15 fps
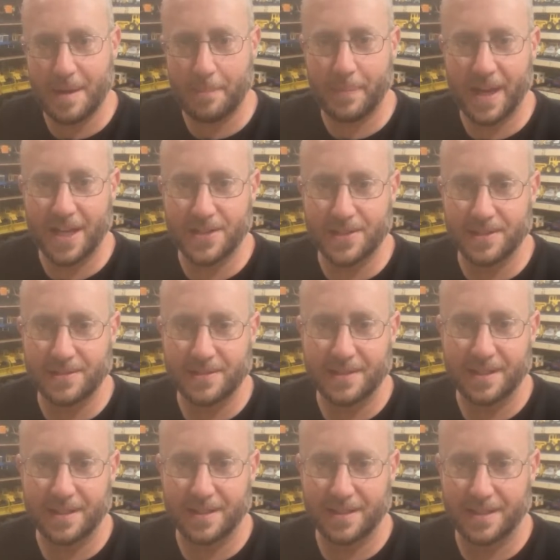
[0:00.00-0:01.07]
I'm patient,
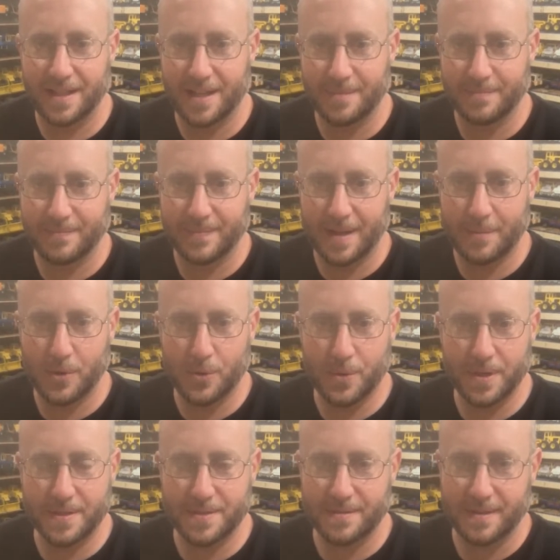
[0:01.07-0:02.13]
and I
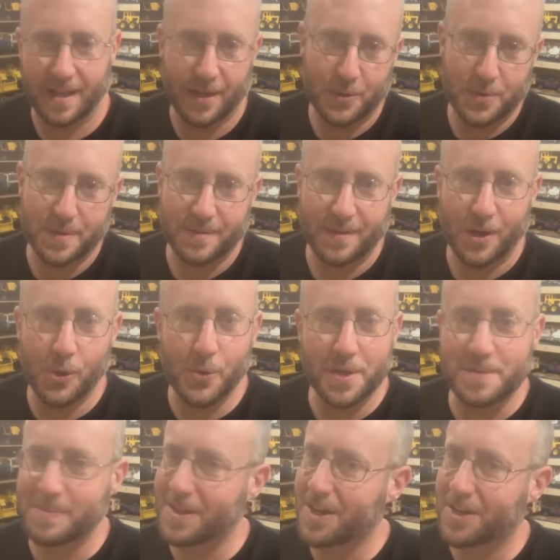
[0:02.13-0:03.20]

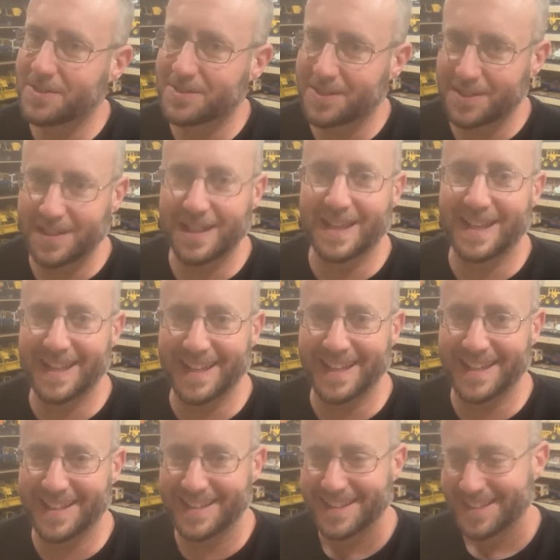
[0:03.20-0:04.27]
always be hunting.
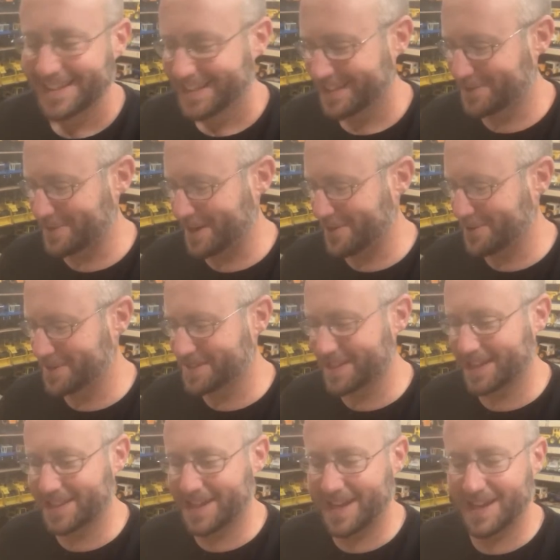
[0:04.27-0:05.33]
So I always
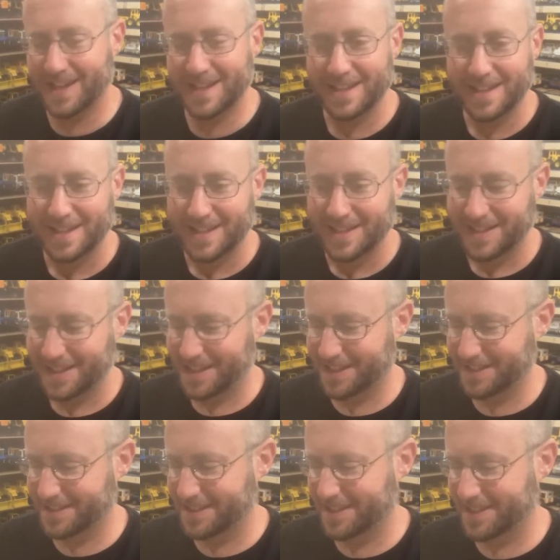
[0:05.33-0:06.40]
say that,
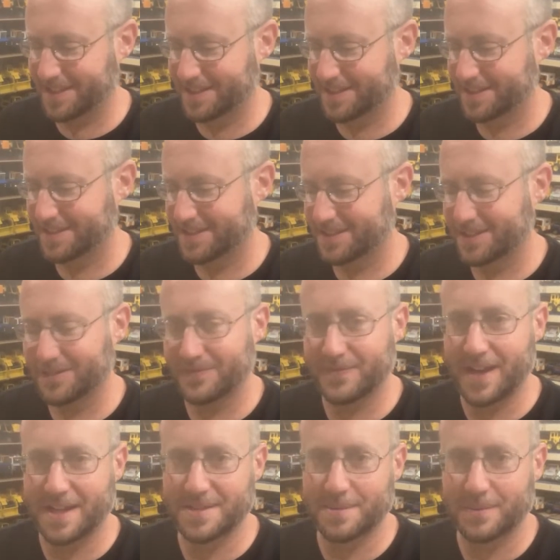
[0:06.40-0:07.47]
and
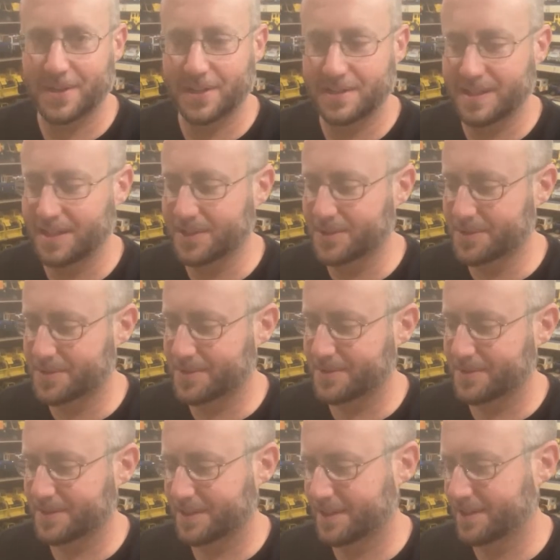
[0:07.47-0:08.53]
find some good deals,
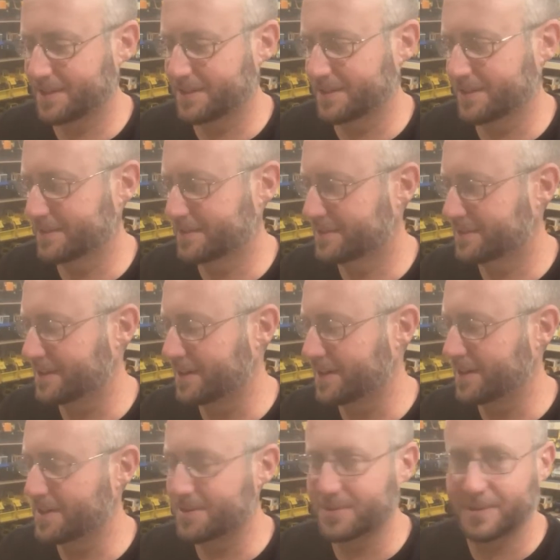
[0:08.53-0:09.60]
and there you go.